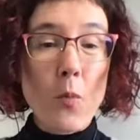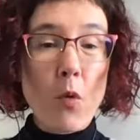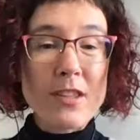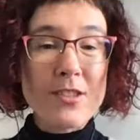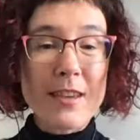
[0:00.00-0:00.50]

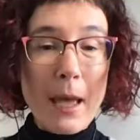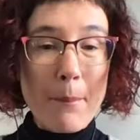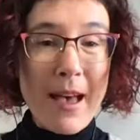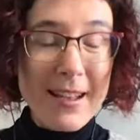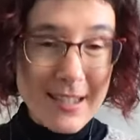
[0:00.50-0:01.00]
once you
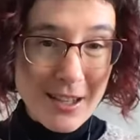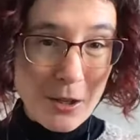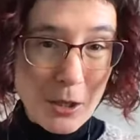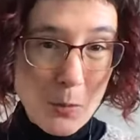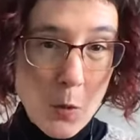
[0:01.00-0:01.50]
get past the
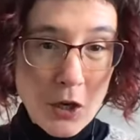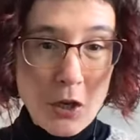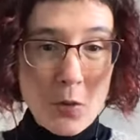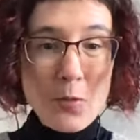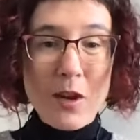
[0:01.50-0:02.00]
color work
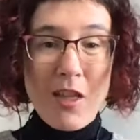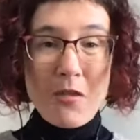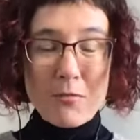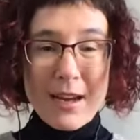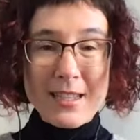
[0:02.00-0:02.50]
yoke
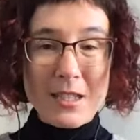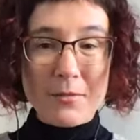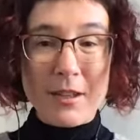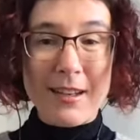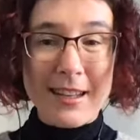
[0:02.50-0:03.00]
the rest
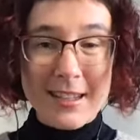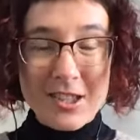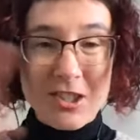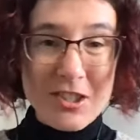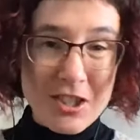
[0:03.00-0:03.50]
of it
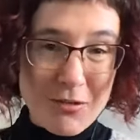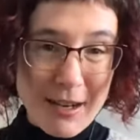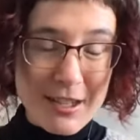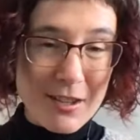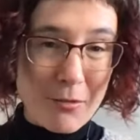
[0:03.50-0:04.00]
is just
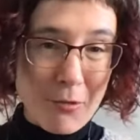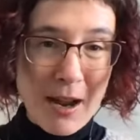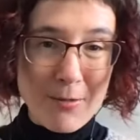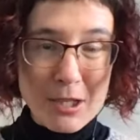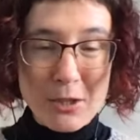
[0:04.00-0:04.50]
straight in the
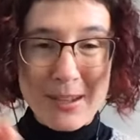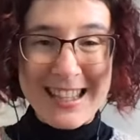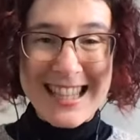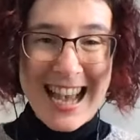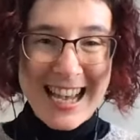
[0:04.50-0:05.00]
round so
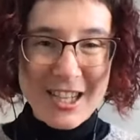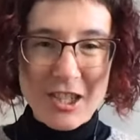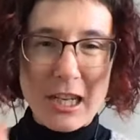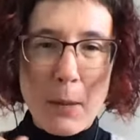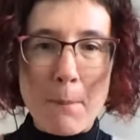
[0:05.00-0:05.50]
it's
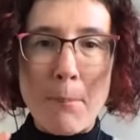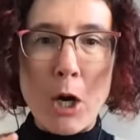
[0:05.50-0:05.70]
actually